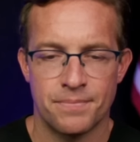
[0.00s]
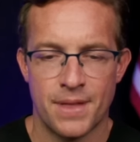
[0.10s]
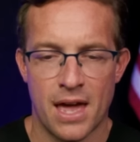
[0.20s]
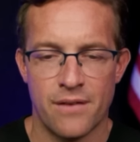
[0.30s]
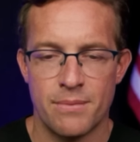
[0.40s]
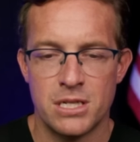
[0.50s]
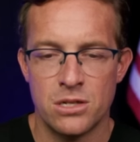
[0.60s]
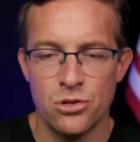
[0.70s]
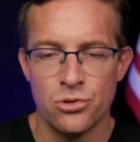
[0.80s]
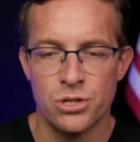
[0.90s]
The head of ABC
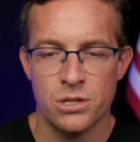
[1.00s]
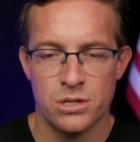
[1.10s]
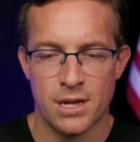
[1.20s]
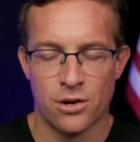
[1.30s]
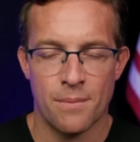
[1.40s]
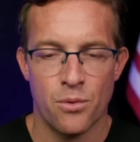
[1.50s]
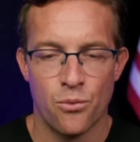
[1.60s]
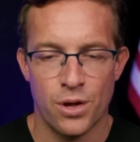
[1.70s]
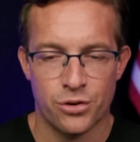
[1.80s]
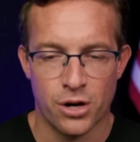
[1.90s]
News set her up
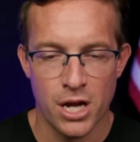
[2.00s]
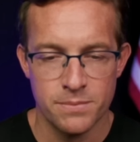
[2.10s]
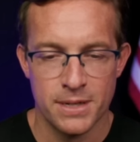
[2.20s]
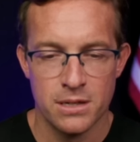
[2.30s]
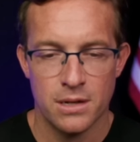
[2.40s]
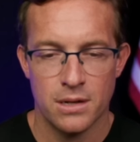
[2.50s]
with her husband.